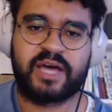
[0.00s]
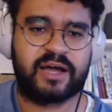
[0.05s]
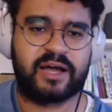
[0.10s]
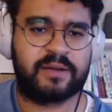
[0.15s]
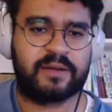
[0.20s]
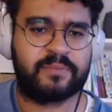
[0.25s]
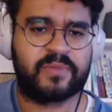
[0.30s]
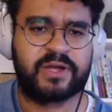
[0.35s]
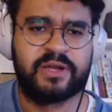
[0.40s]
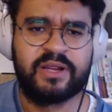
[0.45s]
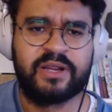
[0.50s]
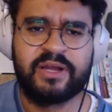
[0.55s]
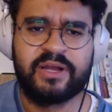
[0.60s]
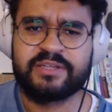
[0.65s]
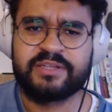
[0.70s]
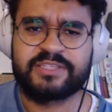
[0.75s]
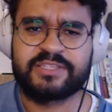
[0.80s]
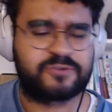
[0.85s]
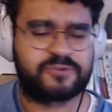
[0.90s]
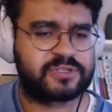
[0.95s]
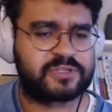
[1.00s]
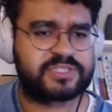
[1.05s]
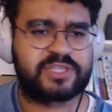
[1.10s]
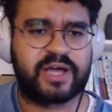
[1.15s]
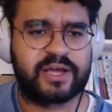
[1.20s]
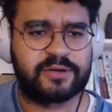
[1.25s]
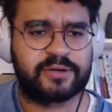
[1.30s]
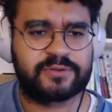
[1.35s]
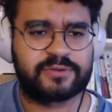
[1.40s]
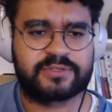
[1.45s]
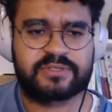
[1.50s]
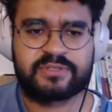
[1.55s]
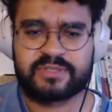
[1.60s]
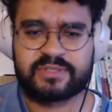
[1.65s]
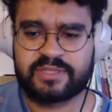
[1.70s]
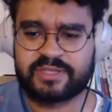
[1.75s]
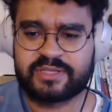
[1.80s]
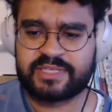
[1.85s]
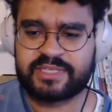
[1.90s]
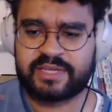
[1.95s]
um, different styles,
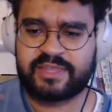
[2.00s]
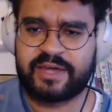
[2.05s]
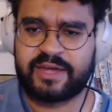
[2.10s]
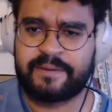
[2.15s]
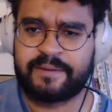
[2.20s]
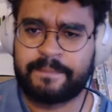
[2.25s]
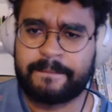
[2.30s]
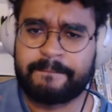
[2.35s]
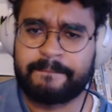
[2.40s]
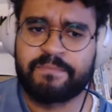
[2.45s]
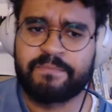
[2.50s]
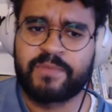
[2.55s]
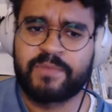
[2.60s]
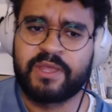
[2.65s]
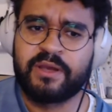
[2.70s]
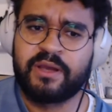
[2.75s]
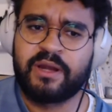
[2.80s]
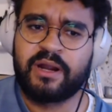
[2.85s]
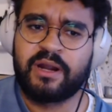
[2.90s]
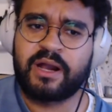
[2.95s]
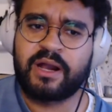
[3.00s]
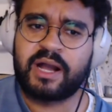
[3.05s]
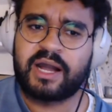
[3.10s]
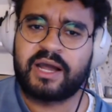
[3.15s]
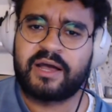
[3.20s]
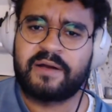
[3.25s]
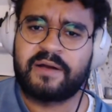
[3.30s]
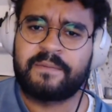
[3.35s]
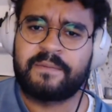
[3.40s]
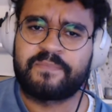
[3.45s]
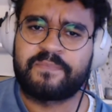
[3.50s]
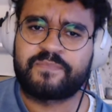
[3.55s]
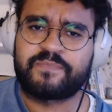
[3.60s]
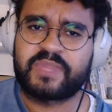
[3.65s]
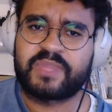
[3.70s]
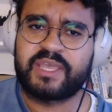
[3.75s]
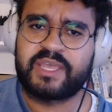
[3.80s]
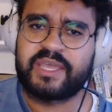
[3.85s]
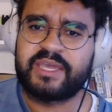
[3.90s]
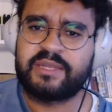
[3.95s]
things like that.
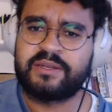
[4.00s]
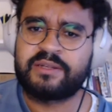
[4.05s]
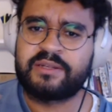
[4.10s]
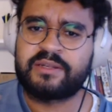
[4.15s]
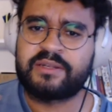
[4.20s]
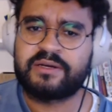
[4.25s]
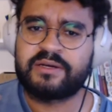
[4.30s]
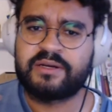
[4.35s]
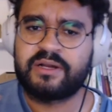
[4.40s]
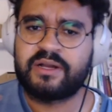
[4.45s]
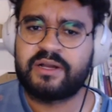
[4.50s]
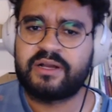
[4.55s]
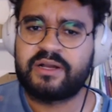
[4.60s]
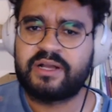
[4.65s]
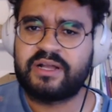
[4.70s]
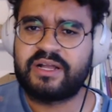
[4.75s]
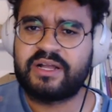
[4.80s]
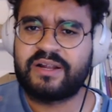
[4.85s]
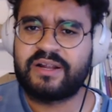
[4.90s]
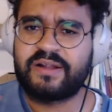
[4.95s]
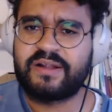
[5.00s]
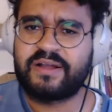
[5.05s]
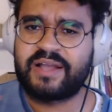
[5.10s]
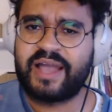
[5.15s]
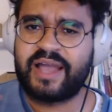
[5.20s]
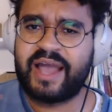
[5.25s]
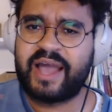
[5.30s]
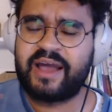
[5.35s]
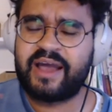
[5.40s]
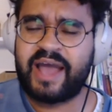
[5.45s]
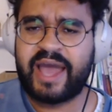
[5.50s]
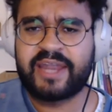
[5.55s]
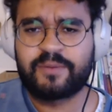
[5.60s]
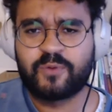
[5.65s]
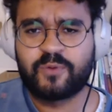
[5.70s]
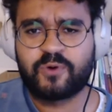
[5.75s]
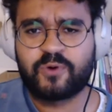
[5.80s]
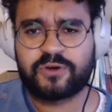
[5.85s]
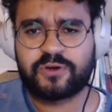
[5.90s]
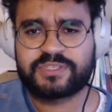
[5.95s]
Um, in a-
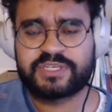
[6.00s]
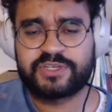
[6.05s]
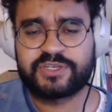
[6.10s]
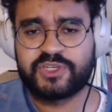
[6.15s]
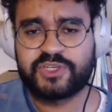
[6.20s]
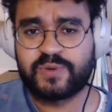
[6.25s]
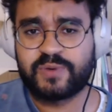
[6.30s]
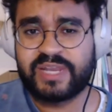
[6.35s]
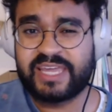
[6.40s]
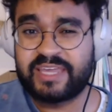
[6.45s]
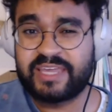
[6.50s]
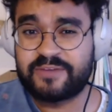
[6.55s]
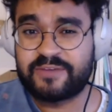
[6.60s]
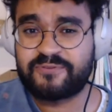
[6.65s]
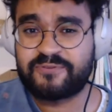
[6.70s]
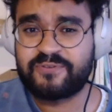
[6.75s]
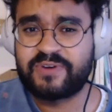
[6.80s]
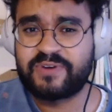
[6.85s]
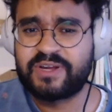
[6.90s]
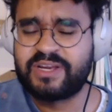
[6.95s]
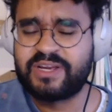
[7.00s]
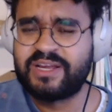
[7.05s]
Animal Crossing New Leaf,